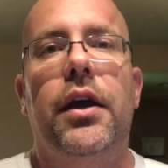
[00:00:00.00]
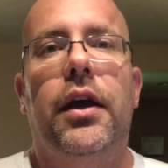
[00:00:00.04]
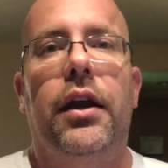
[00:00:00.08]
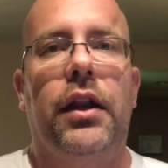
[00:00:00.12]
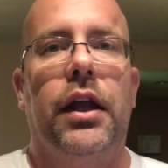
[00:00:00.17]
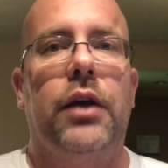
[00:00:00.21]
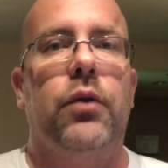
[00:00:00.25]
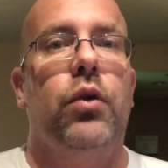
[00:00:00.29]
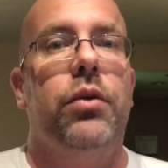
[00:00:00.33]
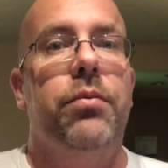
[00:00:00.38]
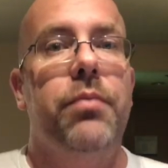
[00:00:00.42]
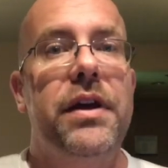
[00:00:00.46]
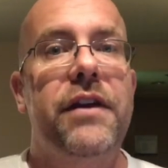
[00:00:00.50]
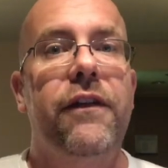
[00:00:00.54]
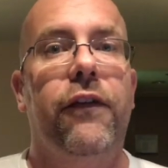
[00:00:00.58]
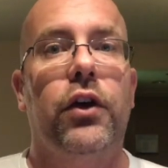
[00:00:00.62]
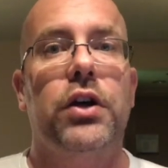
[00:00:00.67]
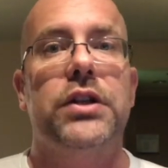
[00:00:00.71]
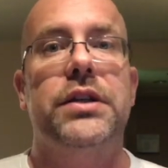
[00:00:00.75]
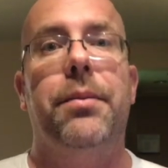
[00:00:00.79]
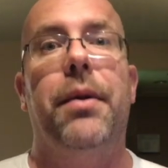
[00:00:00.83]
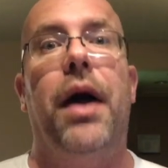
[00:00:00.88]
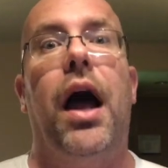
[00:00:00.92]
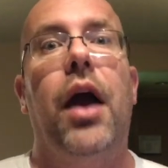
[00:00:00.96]
like with me, for
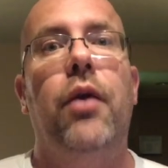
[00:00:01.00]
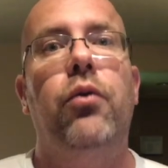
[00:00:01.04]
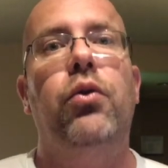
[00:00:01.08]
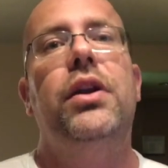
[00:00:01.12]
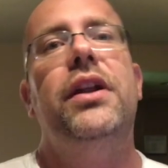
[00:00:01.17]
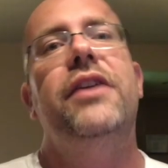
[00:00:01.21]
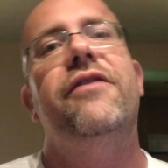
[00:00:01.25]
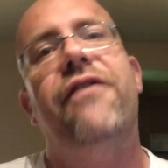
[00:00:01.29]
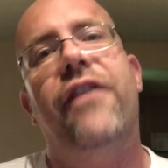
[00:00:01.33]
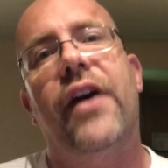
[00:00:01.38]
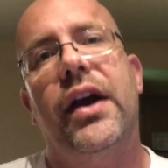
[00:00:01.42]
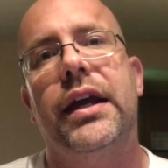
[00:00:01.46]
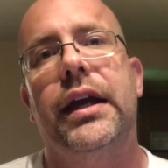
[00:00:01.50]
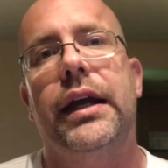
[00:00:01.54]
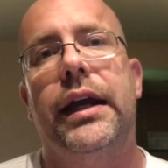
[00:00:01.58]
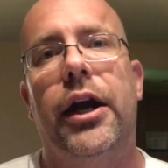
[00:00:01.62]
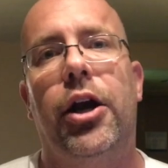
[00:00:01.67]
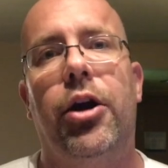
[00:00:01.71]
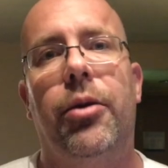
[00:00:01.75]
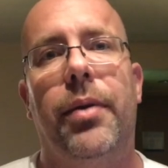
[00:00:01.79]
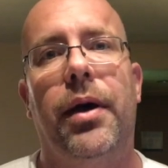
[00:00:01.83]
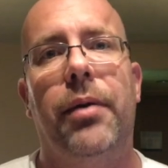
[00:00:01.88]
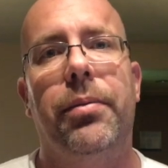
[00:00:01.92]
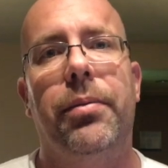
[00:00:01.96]
example, I really fucking
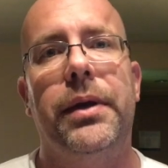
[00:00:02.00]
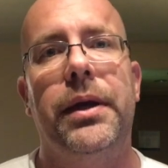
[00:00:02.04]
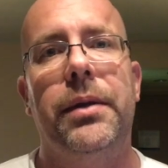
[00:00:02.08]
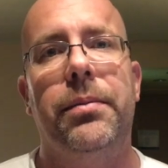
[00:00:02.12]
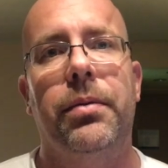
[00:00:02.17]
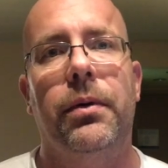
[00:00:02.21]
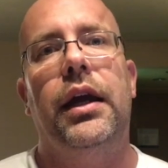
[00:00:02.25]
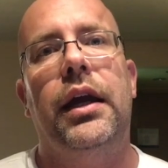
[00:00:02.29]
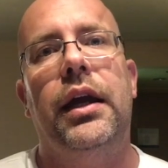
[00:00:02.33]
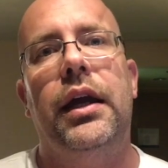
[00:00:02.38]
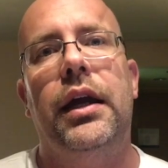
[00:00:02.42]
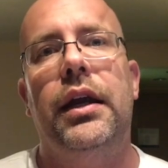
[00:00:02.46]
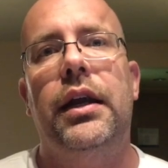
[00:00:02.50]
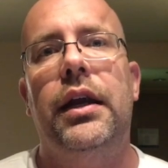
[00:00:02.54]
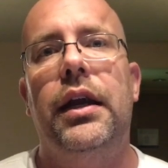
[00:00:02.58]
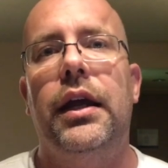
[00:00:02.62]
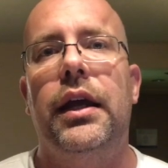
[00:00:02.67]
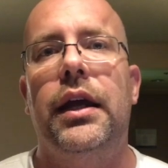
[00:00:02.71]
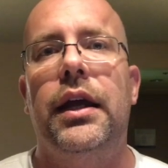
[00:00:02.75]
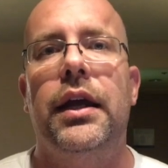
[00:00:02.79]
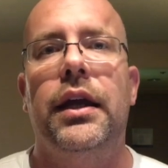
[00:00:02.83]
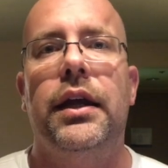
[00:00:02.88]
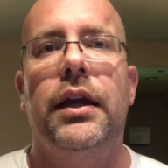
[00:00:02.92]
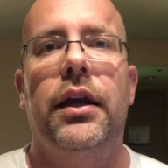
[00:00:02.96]
care about people, and
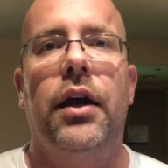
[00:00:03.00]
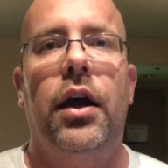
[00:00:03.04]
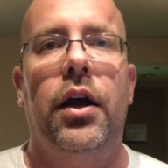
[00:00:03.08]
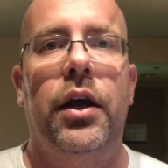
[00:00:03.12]
it,